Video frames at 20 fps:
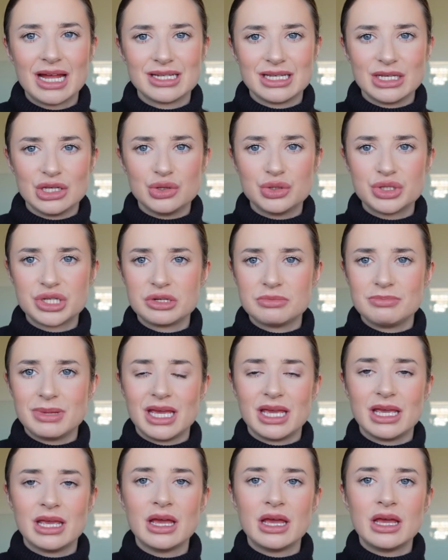It used to
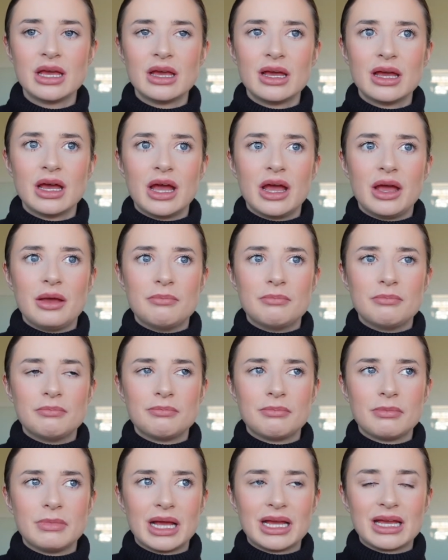be
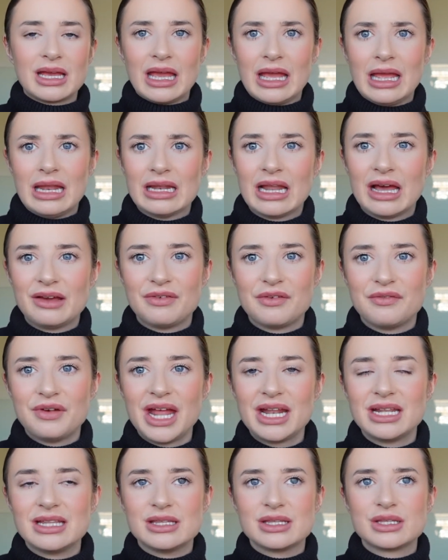like in-life
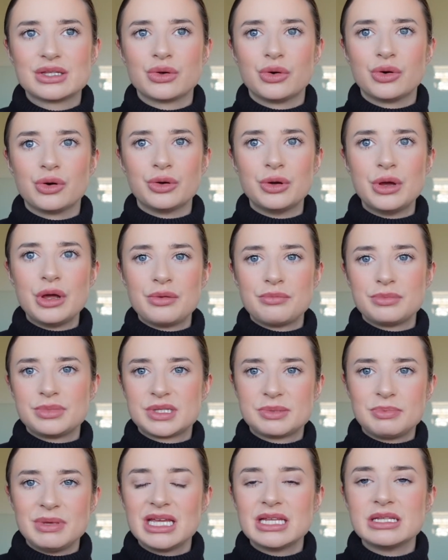events or
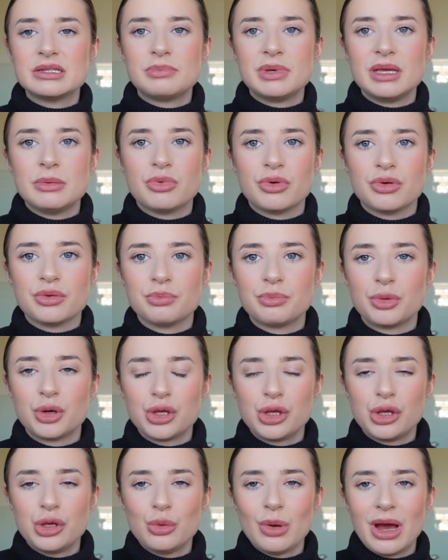speaking to people,
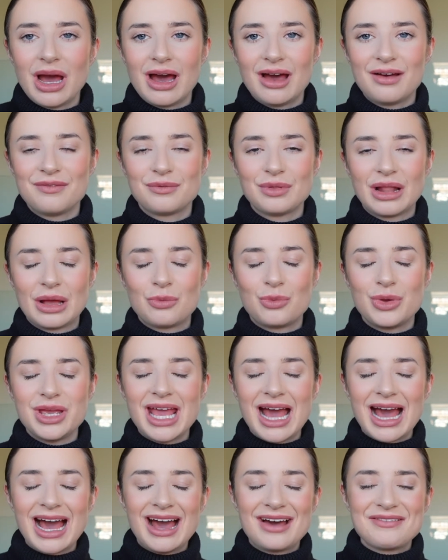but we
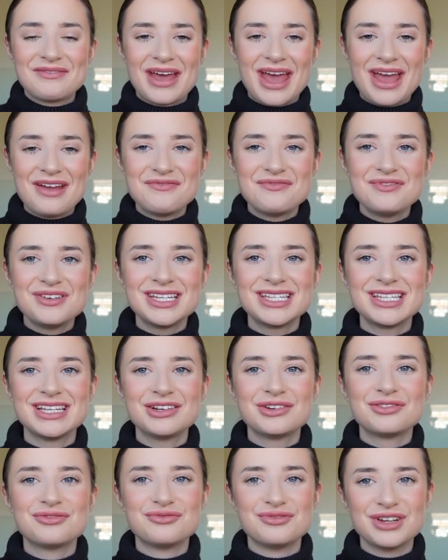have every
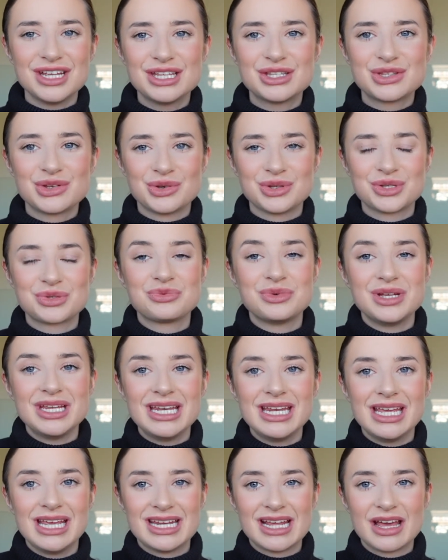single resource we
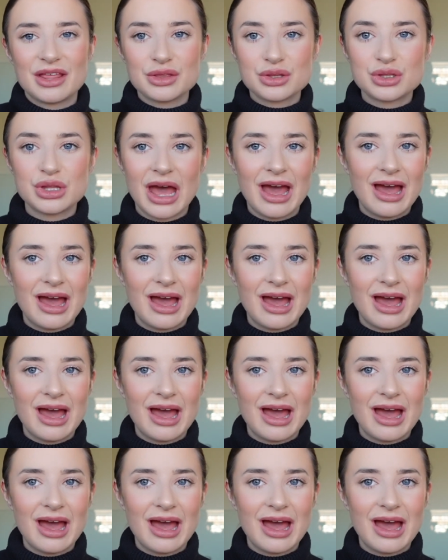need at